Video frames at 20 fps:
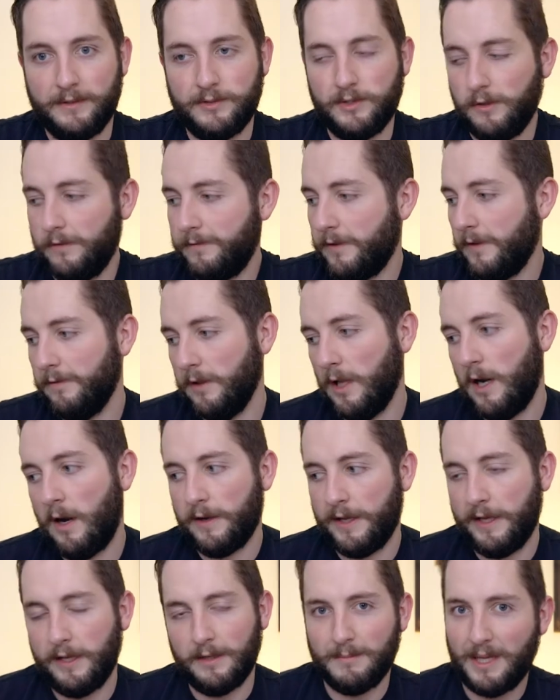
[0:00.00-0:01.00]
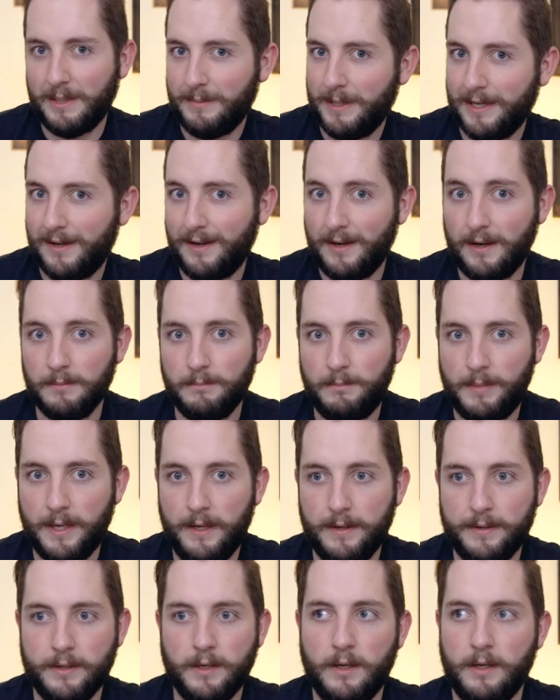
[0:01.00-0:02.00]
So for vlogging, maybe not,
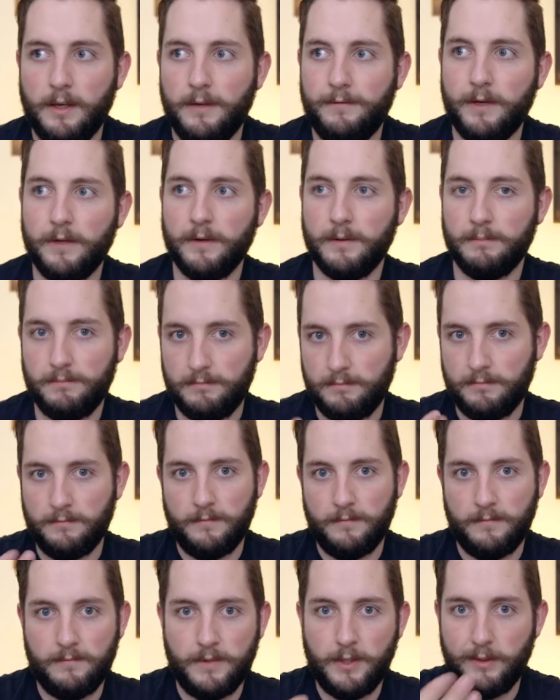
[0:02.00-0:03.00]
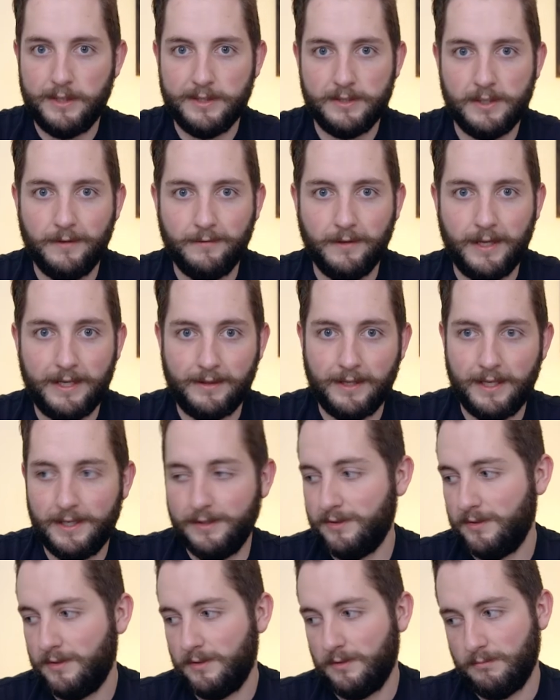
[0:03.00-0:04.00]
but if you're doing stuff like
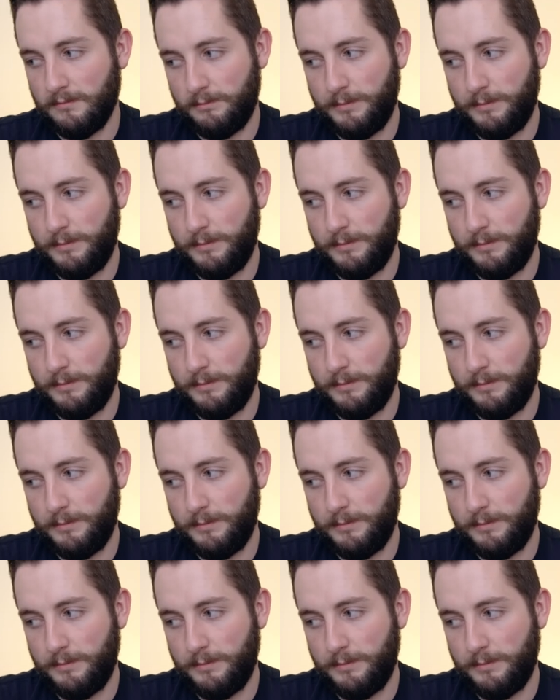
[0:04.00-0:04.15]
this,